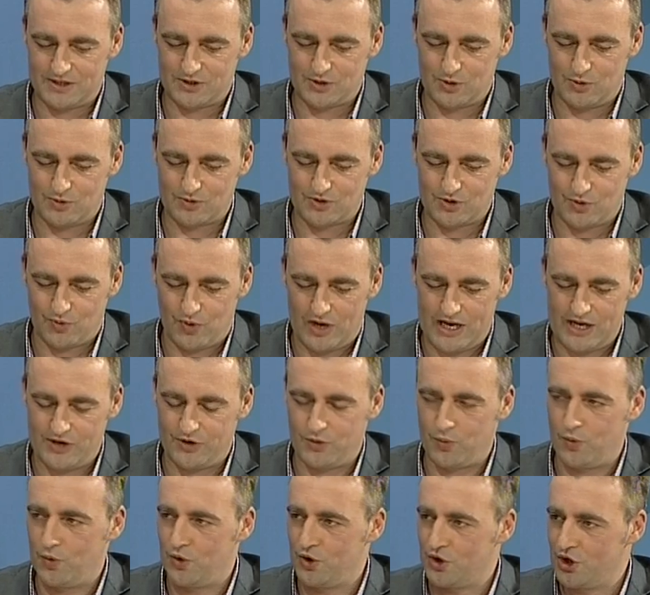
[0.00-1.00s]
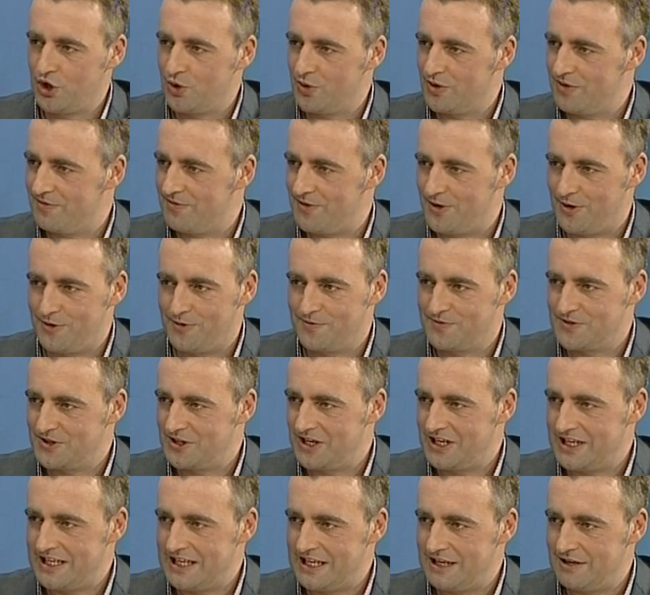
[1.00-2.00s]
talked around. Were you involved in
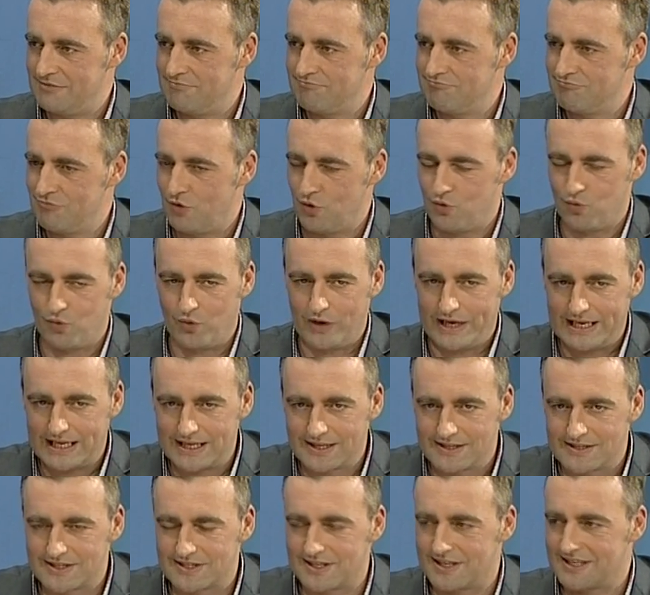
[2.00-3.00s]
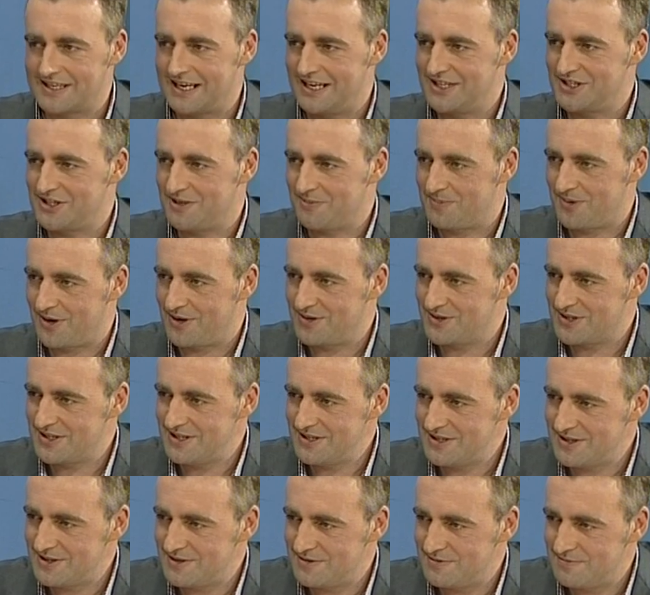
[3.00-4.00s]
any reconciliation
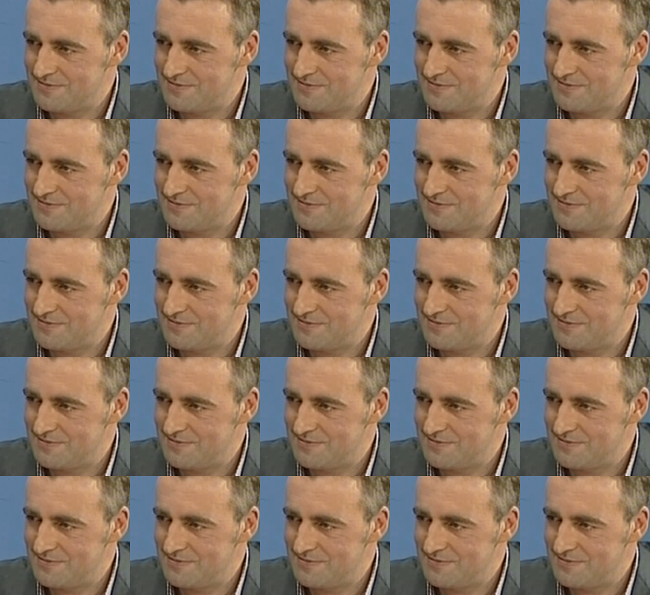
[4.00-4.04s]
process?